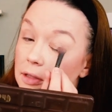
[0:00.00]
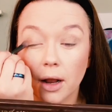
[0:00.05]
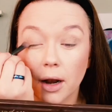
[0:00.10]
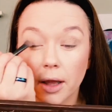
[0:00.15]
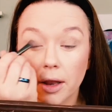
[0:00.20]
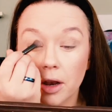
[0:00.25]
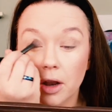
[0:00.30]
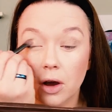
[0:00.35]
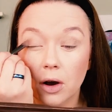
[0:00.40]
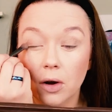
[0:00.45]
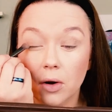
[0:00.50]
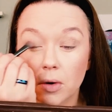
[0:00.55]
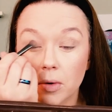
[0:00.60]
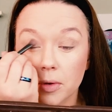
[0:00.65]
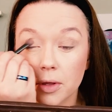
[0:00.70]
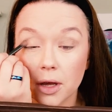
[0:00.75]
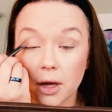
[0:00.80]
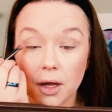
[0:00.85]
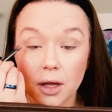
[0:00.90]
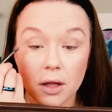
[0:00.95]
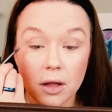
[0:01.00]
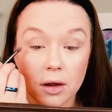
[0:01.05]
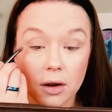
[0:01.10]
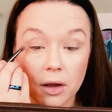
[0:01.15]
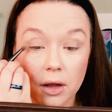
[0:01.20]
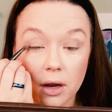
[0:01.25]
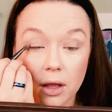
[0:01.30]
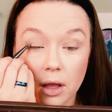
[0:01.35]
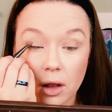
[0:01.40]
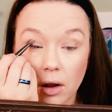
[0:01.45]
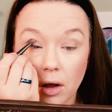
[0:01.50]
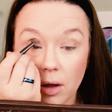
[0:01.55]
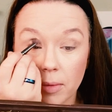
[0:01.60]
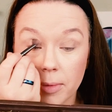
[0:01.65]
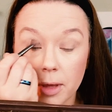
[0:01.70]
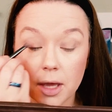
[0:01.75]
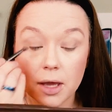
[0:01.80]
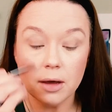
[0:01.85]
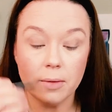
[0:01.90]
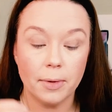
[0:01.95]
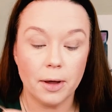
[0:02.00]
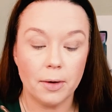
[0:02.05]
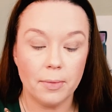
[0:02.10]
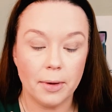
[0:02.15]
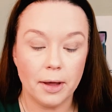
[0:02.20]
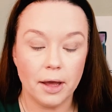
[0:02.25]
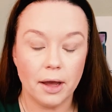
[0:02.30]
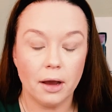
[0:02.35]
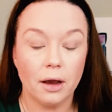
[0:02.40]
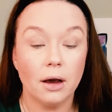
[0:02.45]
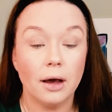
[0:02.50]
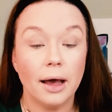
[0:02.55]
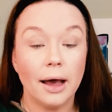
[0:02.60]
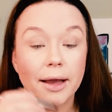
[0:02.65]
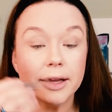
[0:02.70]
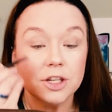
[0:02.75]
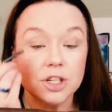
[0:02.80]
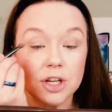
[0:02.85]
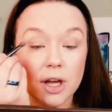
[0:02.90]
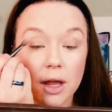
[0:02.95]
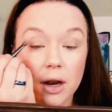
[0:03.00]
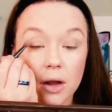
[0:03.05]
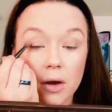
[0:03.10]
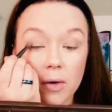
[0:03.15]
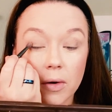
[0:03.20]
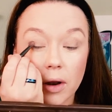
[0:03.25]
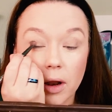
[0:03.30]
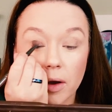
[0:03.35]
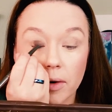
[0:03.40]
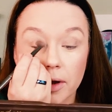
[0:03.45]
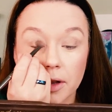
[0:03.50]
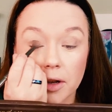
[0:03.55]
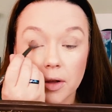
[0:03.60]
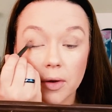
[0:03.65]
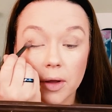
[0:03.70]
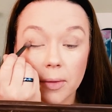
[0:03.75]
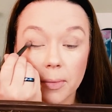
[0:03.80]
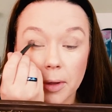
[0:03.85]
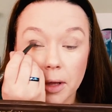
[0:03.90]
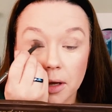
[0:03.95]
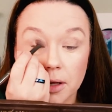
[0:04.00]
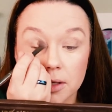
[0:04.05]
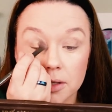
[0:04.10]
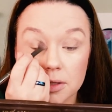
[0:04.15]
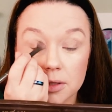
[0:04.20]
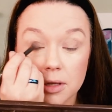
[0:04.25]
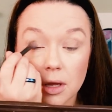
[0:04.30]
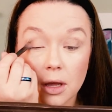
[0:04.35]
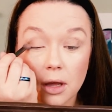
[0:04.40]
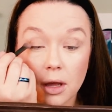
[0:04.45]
And I know y'all are gonna get on me about my eyeshadow and how I do it because,